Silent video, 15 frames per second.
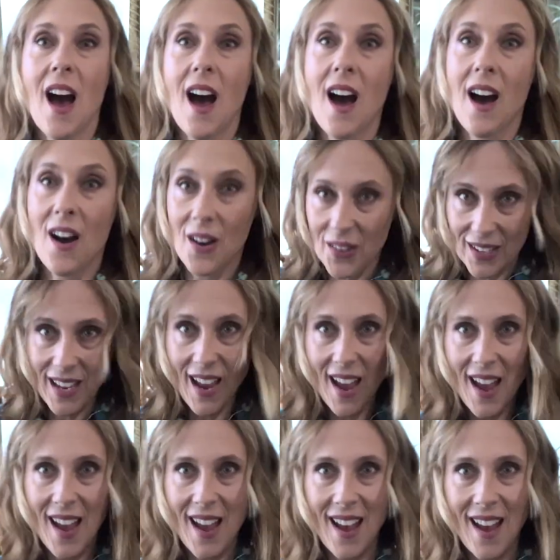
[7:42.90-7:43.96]

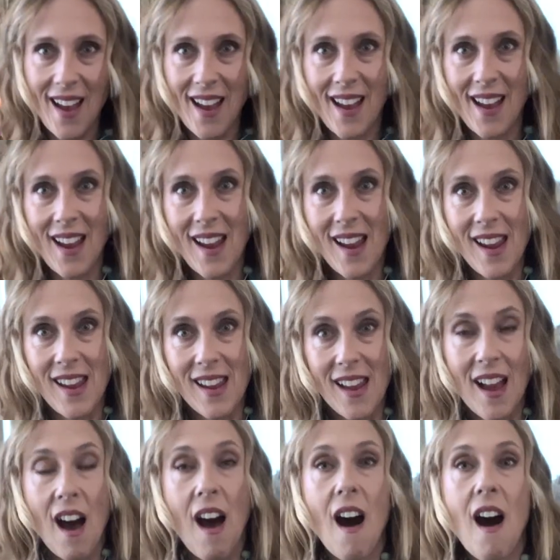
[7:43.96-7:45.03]
Okay.
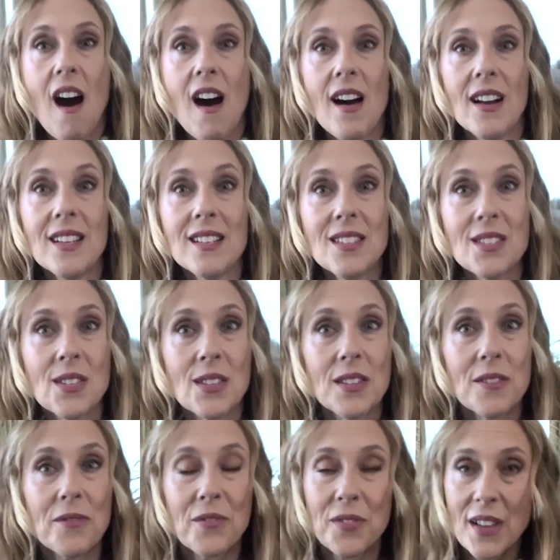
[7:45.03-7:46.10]
On to the
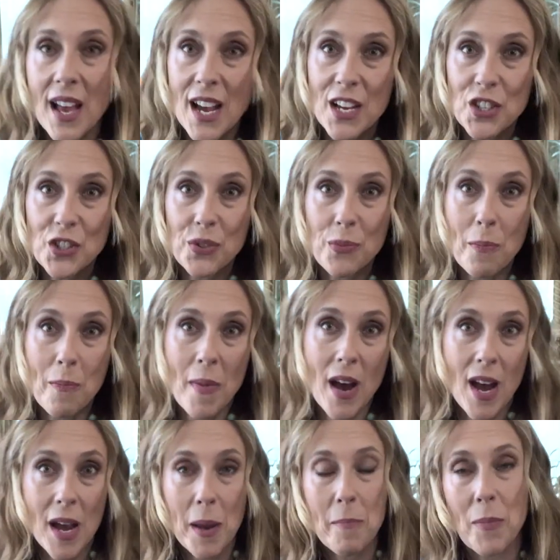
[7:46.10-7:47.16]
Flash
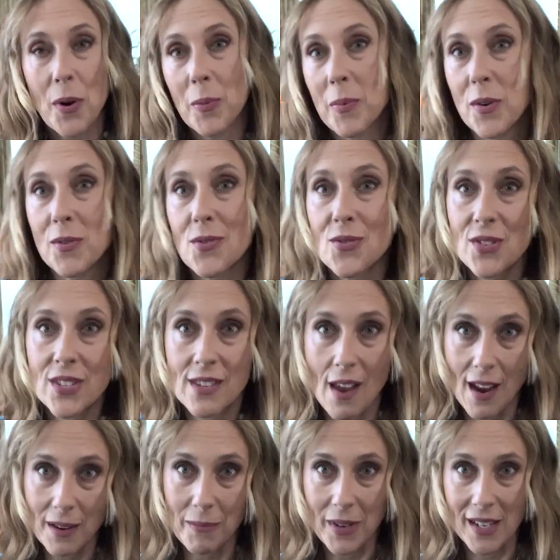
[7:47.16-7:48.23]
My Bobos
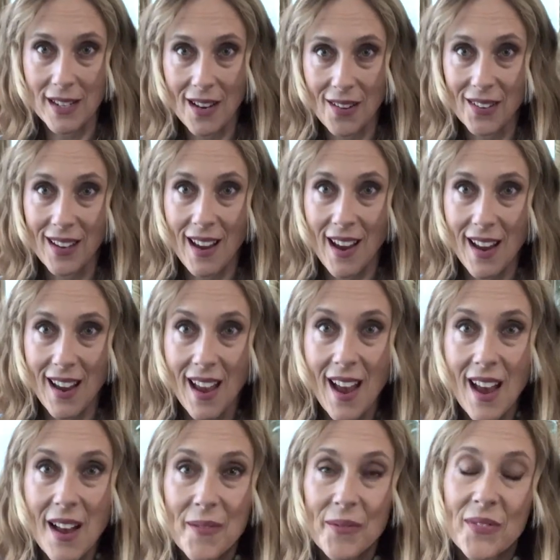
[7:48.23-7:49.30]
segment. Okay,
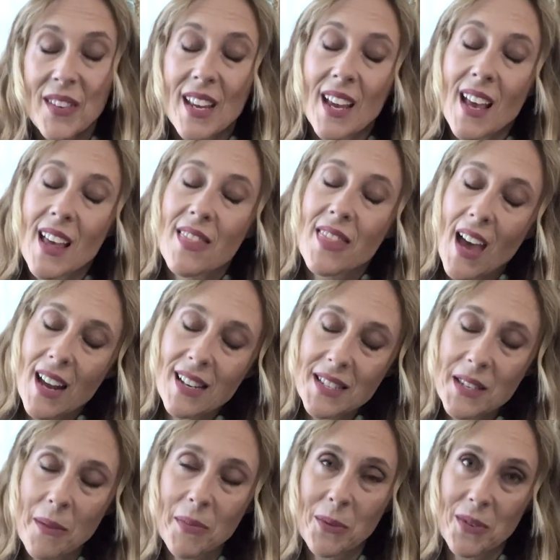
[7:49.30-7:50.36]
that is
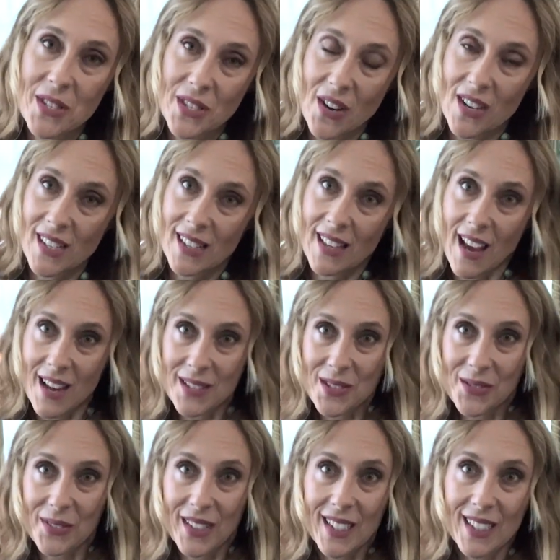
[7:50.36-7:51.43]
something we started
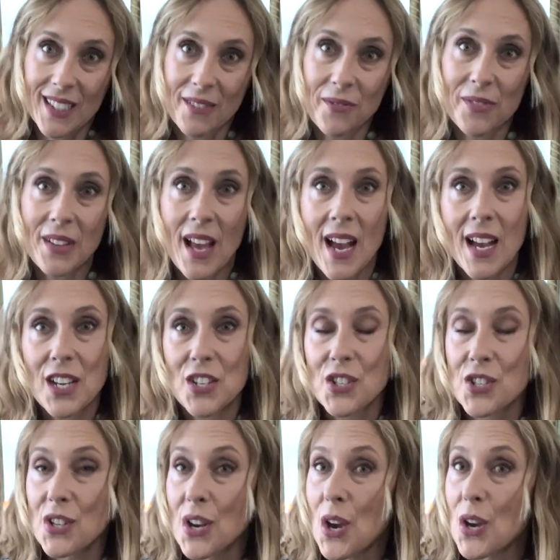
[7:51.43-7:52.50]
last week.
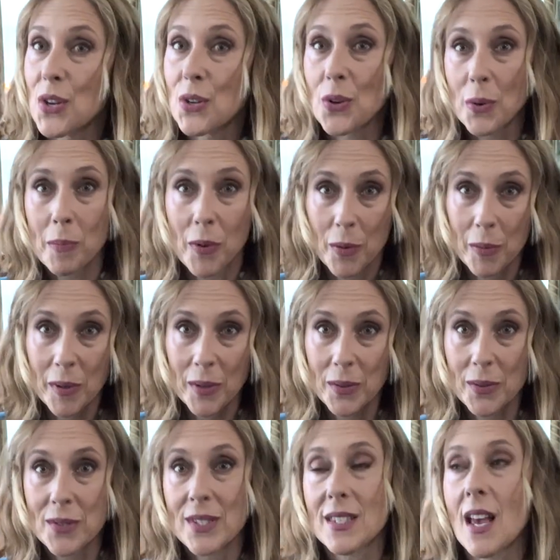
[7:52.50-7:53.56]
Flash Your
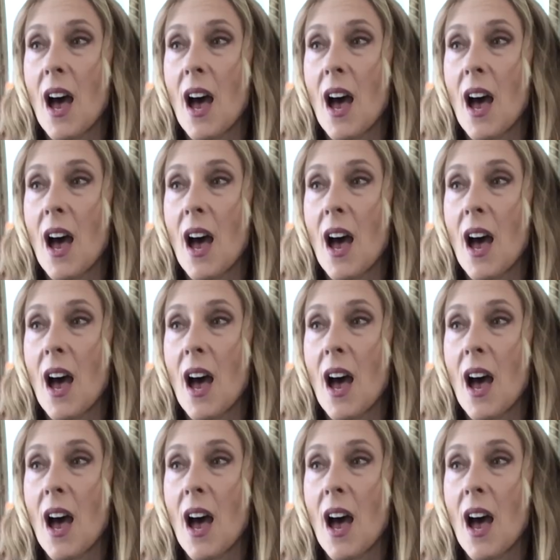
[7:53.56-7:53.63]
Bobos.